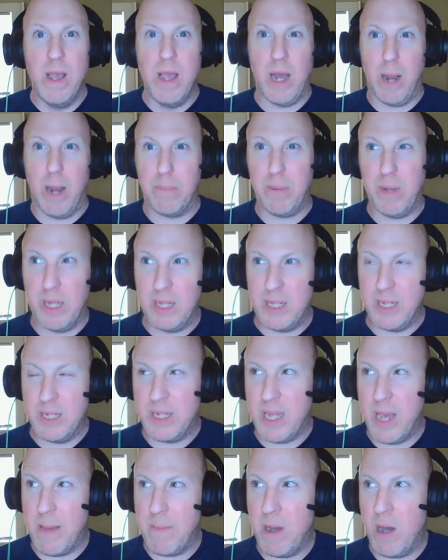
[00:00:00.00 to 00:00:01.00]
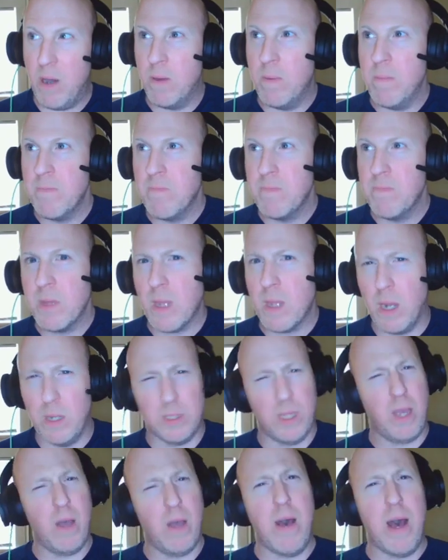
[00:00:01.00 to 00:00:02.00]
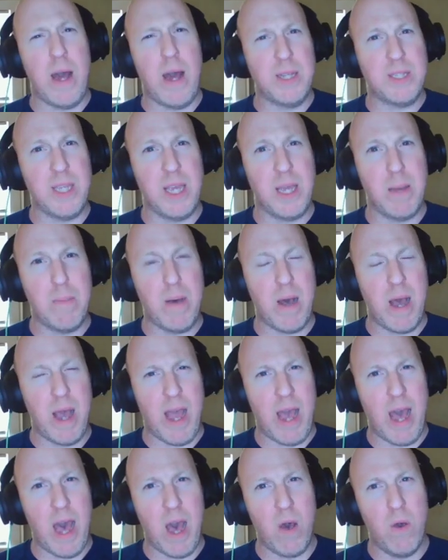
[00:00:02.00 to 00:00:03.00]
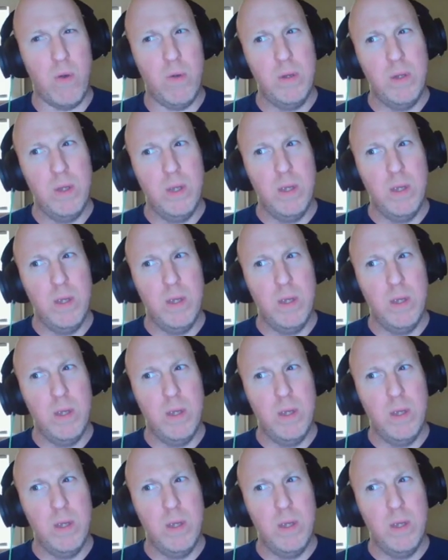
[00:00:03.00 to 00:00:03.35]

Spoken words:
And I played the demo and I was like, oh, How to Say Goodbye. How